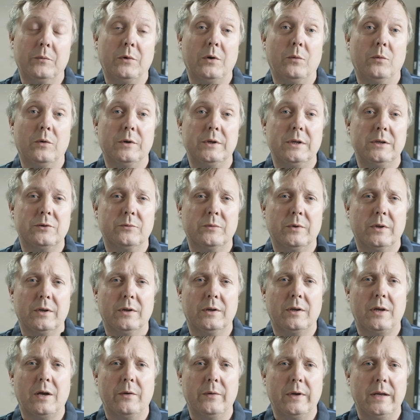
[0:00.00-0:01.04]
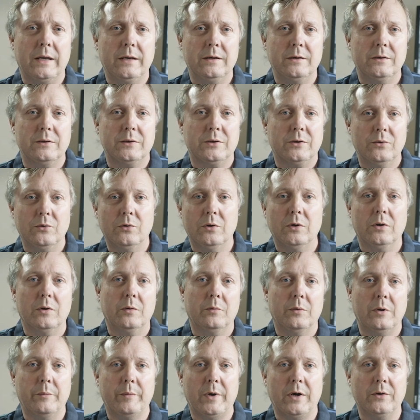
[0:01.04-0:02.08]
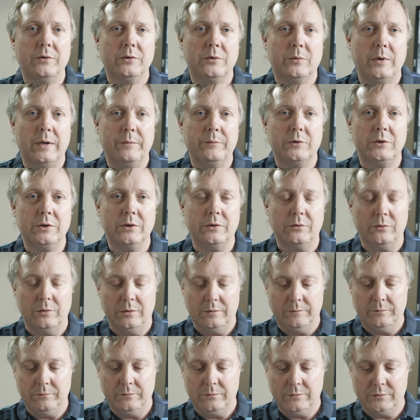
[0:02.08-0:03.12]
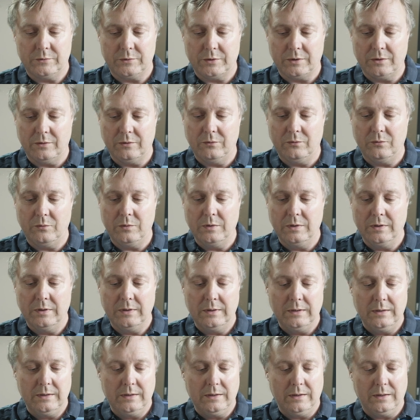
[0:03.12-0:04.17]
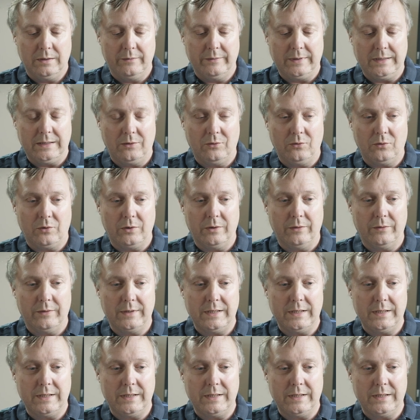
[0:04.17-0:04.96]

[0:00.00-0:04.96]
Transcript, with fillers: But I wanted something to go into a MOTU M2, so I've had a look at